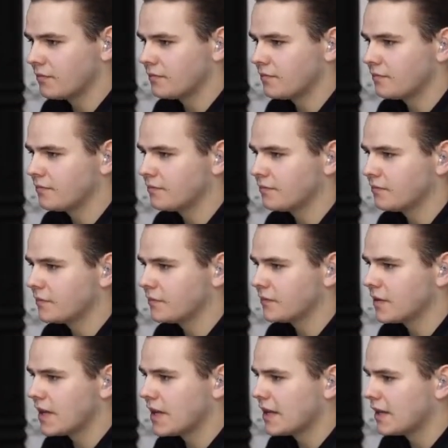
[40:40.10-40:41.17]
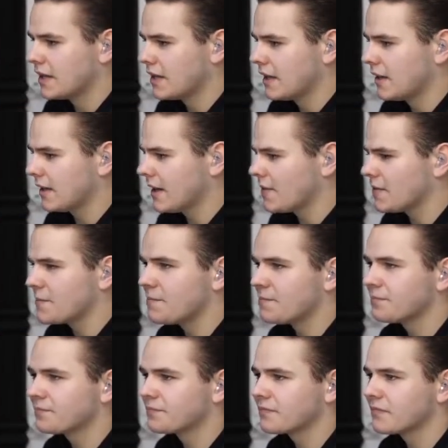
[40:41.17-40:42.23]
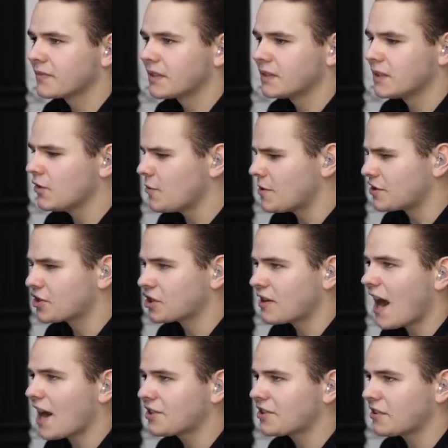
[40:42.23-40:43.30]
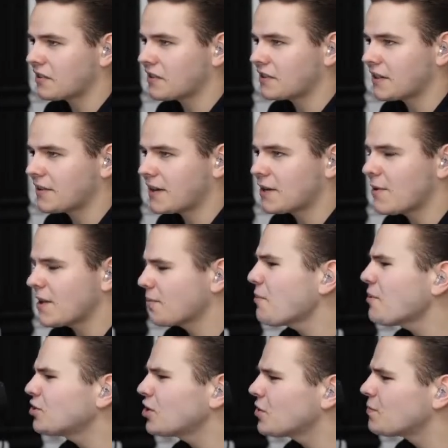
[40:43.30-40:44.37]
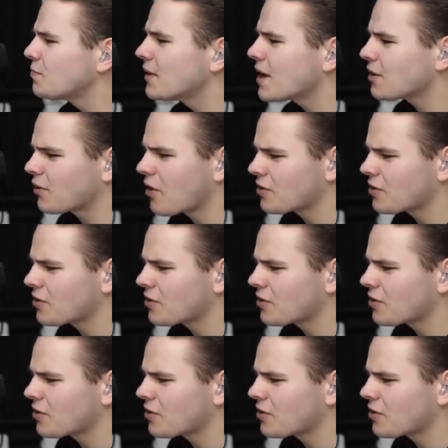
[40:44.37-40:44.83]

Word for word: I like how the it's a little bit scratched here, isn't it? Anyways, let maybe try to play